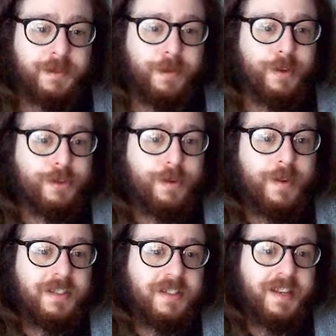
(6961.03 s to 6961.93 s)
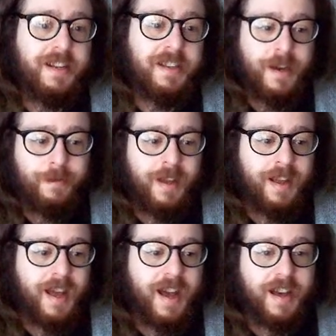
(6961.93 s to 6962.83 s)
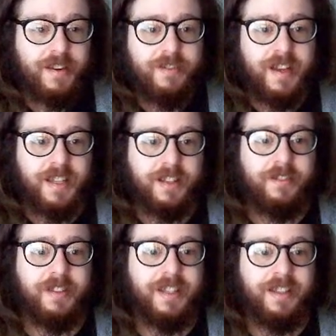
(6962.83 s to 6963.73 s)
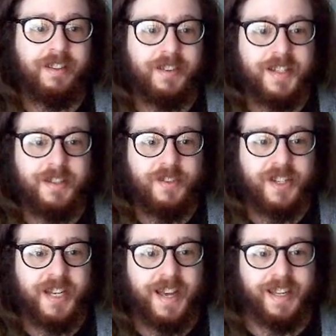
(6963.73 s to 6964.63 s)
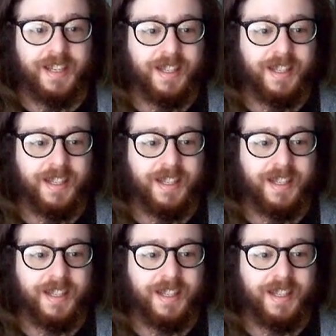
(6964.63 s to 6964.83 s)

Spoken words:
me Notion questions anytime. Have a lovely rest of your day.